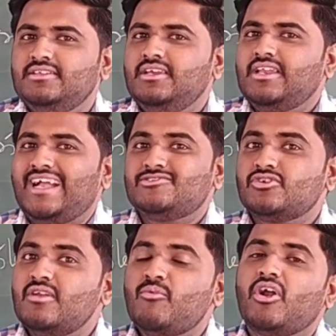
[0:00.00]
the
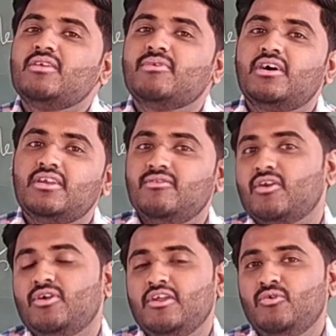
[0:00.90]
natural polymer.
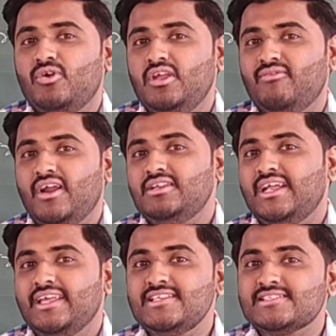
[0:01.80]
You are getting only one,
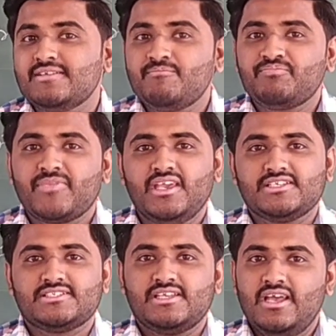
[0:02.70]
that
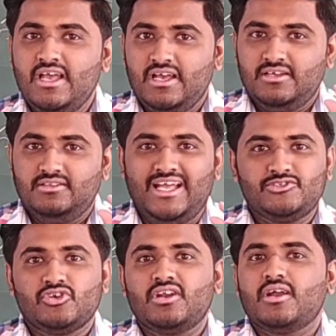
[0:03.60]
is
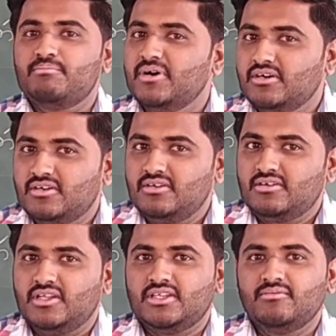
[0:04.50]
natural rubber.
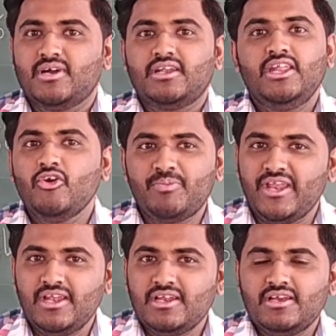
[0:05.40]
Nothing but
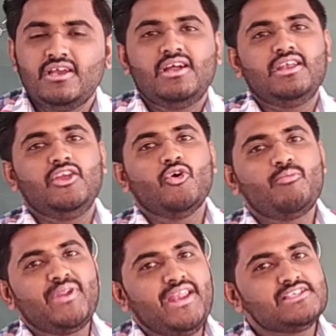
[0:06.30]
neoprene.
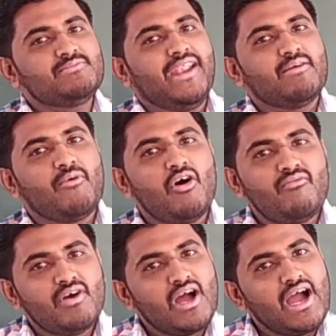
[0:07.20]
Neoprene is made up
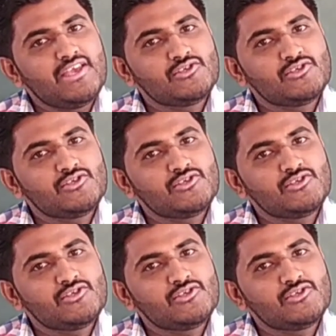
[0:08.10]
of